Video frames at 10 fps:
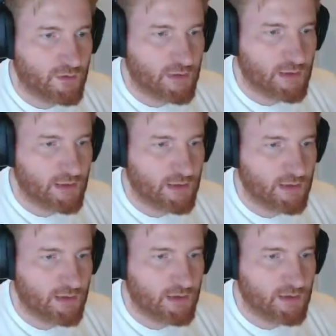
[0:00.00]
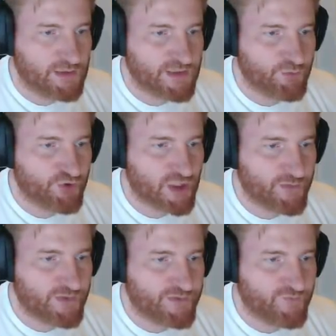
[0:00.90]
And just push up,
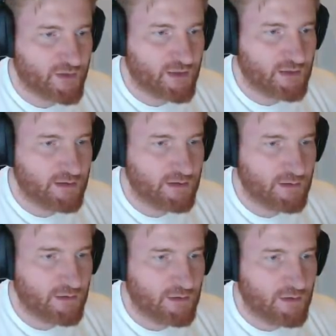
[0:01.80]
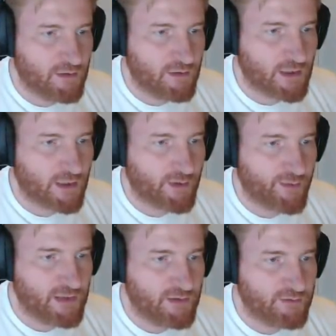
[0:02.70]
that's fine. Come up
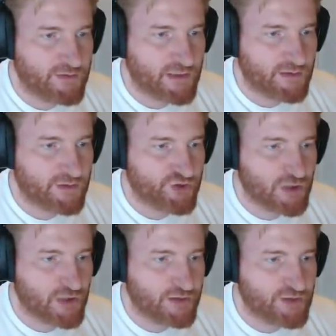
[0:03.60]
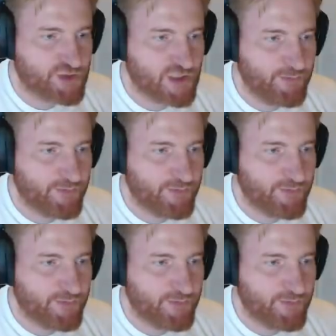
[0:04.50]
here, take another shot at the Jeep.